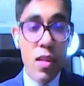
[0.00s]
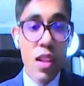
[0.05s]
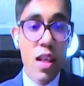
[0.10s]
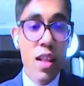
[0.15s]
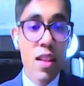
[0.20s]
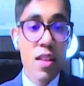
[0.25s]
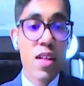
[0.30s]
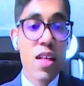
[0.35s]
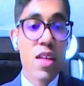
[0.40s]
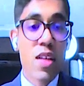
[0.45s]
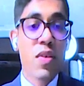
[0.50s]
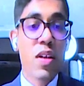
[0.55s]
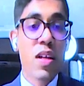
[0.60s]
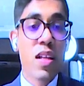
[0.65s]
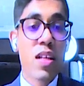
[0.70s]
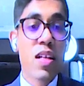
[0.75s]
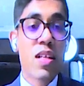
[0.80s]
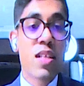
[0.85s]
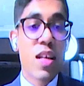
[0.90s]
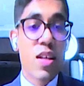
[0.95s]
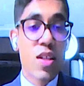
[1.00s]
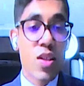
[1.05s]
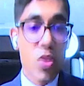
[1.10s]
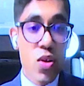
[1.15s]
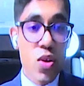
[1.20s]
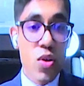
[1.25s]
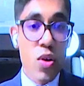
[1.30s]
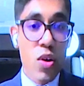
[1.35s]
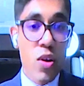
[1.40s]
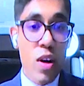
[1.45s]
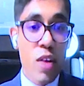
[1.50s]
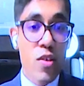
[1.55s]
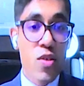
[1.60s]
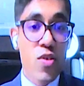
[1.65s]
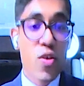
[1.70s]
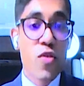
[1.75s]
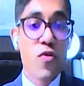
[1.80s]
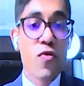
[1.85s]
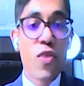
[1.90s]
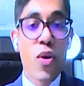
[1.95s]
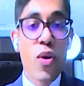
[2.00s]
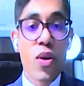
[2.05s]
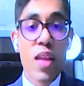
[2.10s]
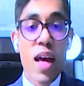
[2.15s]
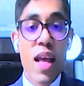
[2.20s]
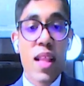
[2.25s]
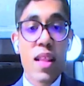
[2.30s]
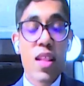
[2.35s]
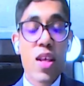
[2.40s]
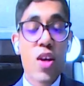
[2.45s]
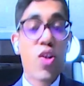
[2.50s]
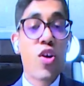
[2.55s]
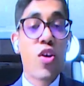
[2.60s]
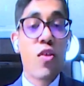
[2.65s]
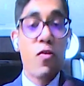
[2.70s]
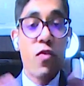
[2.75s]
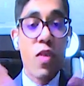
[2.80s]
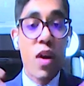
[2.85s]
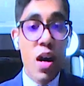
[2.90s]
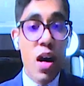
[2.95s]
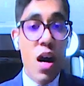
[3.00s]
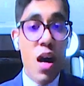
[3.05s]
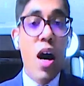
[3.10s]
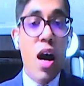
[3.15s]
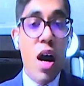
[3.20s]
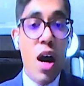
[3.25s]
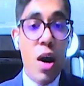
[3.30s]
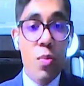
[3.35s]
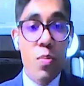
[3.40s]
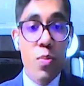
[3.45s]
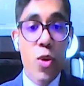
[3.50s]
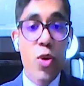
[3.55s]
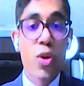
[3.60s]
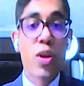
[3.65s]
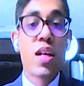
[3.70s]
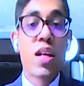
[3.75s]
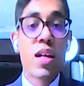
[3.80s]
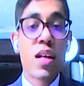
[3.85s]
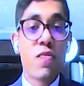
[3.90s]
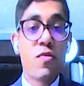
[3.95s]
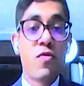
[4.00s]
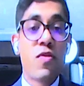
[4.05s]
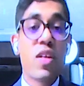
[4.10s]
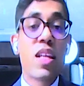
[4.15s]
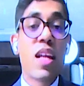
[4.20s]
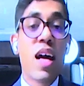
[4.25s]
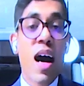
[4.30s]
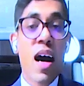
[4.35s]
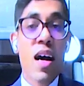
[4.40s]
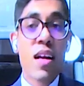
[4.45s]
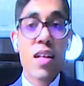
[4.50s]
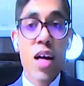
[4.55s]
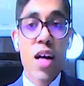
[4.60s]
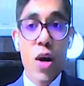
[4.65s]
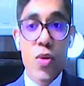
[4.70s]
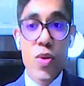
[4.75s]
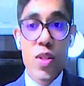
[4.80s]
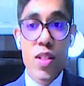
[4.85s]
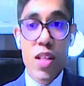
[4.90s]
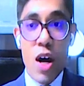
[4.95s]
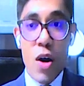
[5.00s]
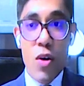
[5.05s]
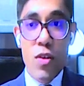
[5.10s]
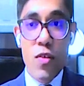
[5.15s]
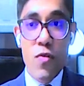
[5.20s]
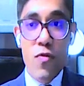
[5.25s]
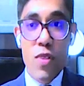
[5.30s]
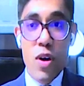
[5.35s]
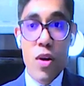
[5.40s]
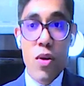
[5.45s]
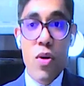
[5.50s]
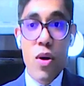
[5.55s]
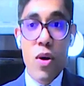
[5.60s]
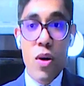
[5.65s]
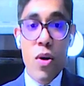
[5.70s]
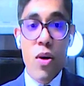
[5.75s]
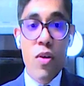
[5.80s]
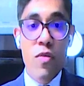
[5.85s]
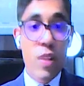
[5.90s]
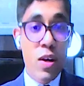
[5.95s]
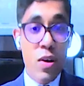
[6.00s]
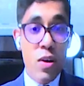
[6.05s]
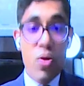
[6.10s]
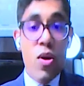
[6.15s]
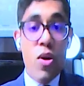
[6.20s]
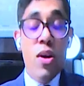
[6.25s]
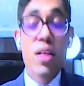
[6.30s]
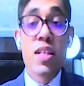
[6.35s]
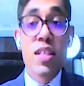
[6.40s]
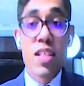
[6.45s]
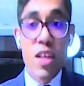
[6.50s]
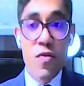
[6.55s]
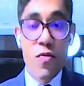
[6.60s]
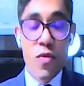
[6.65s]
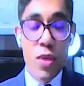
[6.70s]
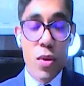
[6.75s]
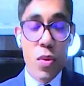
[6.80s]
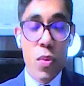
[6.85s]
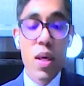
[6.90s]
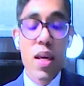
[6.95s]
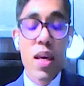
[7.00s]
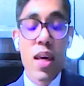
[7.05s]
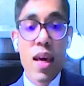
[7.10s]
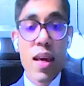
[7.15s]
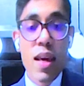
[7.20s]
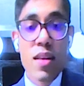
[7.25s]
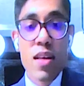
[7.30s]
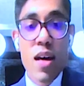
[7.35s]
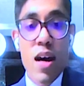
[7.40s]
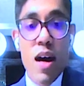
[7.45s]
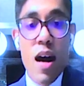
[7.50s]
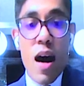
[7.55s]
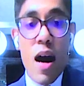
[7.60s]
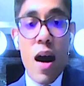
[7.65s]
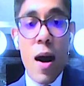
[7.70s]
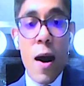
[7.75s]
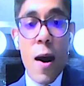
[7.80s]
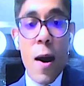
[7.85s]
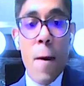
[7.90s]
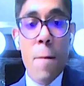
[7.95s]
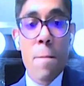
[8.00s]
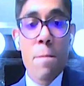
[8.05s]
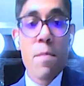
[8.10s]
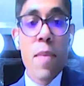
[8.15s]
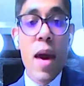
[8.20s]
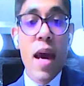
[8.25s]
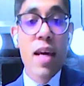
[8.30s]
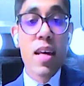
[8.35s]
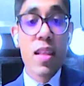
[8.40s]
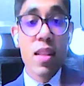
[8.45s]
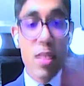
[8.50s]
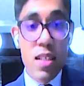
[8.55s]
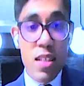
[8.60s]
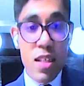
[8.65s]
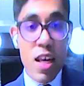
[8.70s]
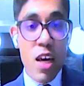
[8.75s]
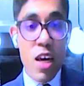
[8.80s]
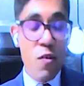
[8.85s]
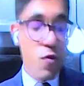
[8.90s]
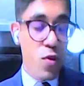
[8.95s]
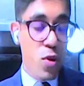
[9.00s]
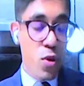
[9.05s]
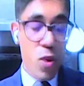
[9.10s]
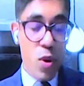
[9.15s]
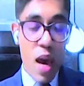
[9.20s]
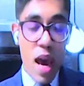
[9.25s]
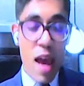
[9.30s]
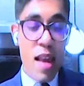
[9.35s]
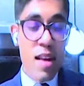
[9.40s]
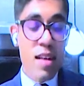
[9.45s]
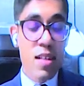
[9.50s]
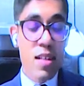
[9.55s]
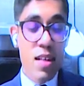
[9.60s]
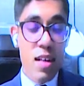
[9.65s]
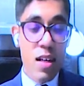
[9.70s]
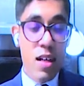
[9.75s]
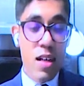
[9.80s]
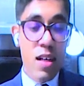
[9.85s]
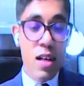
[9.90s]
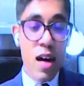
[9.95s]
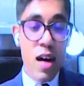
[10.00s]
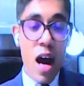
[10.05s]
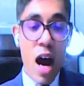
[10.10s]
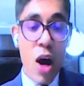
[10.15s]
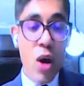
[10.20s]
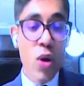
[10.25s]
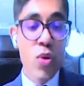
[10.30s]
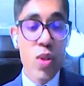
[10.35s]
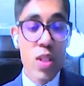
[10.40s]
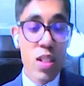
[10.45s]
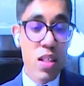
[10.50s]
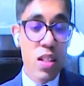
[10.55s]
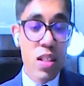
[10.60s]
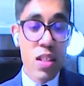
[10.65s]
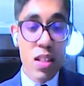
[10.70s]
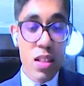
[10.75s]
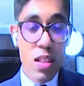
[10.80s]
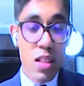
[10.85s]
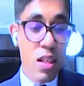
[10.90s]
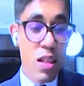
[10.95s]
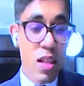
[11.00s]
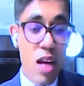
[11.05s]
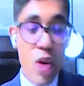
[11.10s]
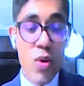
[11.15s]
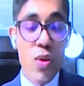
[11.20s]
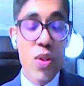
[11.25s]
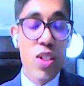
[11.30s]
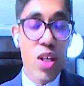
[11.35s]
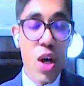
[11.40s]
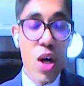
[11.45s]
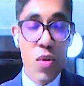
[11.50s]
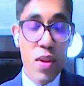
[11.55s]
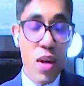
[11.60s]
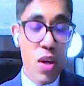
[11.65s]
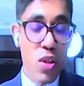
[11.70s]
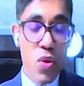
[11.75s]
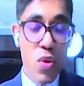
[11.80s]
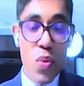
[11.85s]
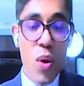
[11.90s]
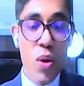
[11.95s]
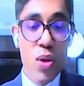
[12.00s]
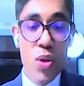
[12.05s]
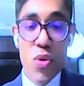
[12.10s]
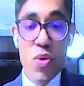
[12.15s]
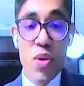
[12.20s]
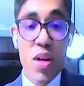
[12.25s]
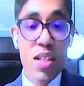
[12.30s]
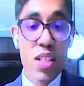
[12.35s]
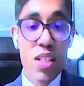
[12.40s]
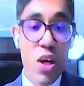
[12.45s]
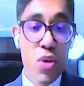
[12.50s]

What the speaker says: three-wheelers and so on and so forth. And think of booking a villa down south if you're going away on holiday for the weekend. Back in the day, if you had a house down south that you wanted to rent out to